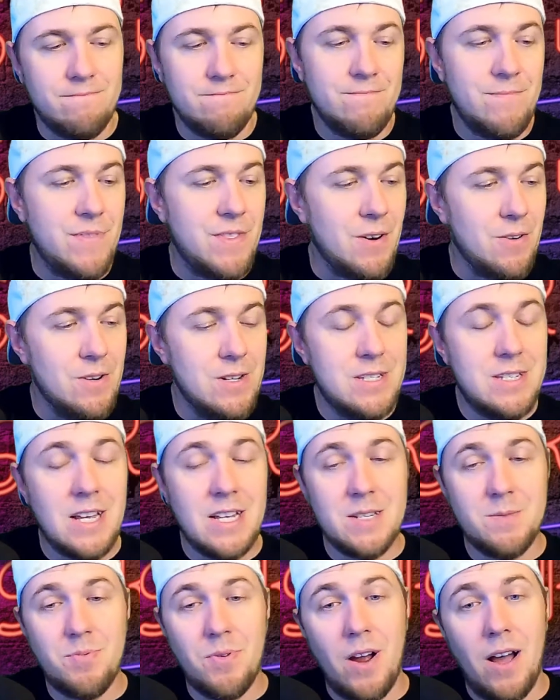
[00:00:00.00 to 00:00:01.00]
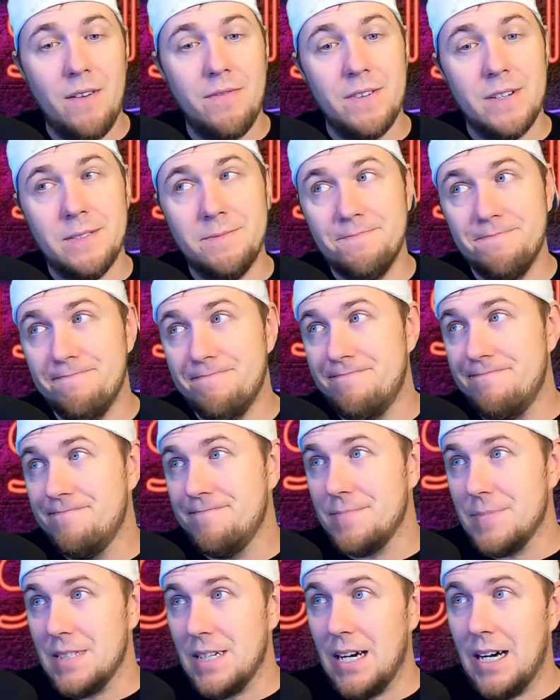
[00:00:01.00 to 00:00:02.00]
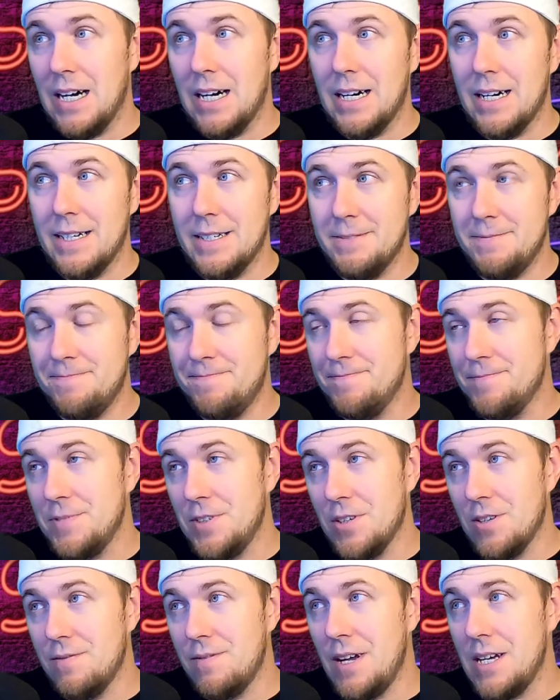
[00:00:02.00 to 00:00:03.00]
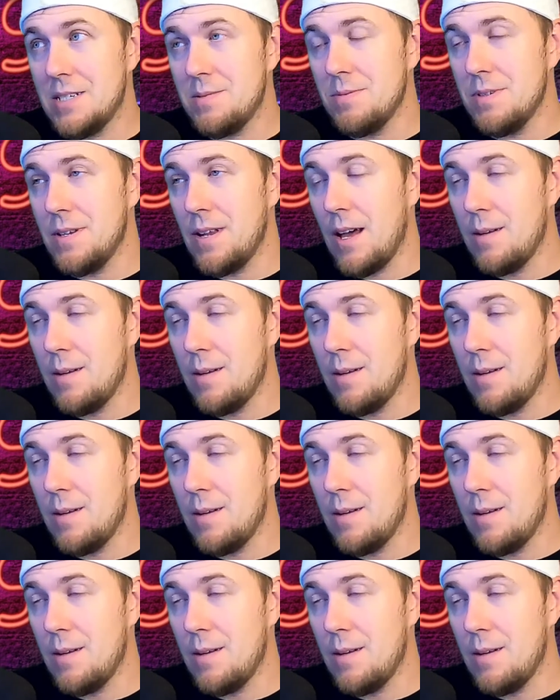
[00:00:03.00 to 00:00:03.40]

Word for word: thirty cent profit on your investment.